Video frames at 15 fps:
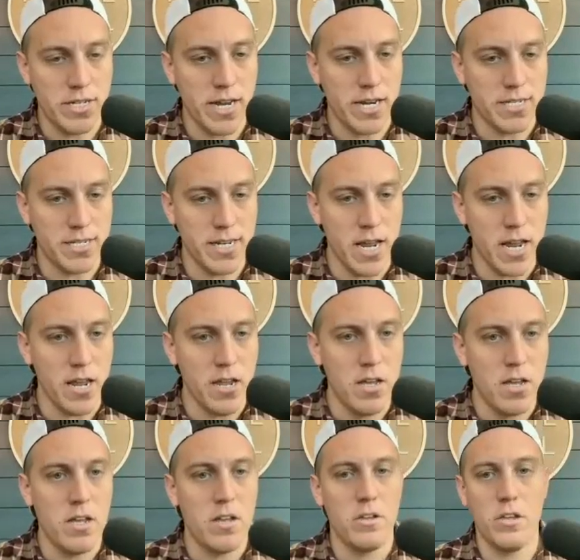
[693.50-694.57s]
Tennessee,
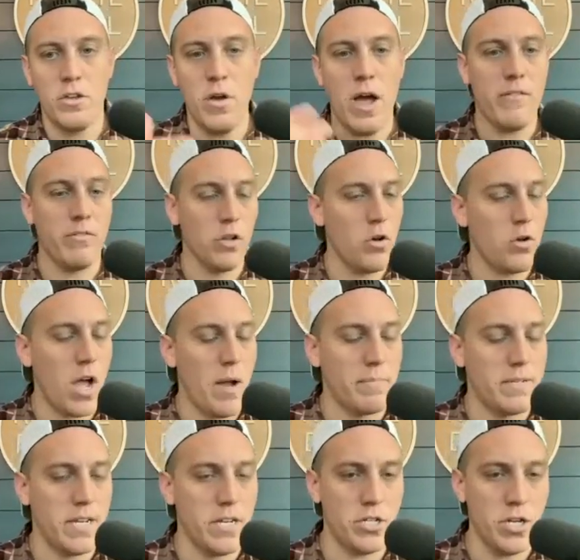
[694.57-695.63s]
you have low
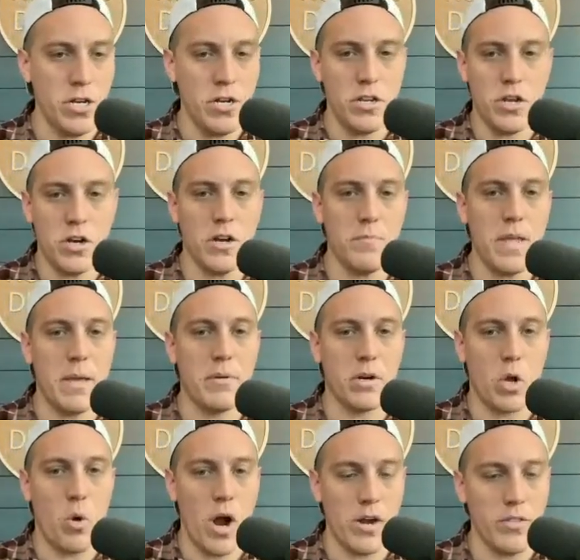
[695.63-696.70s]
competition. You're going to be able to
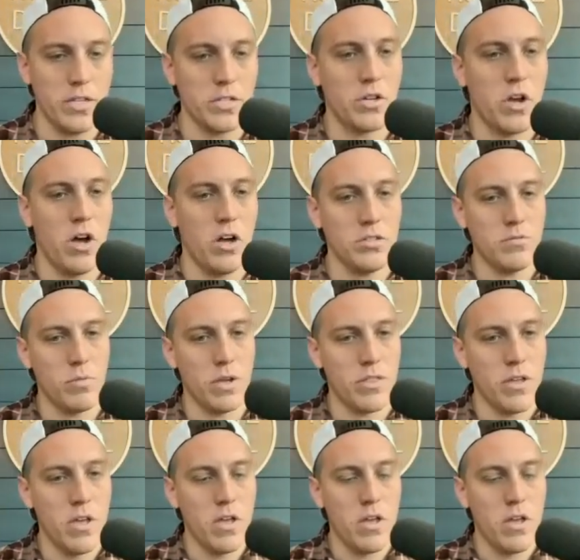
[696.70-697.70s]
acquire these calls with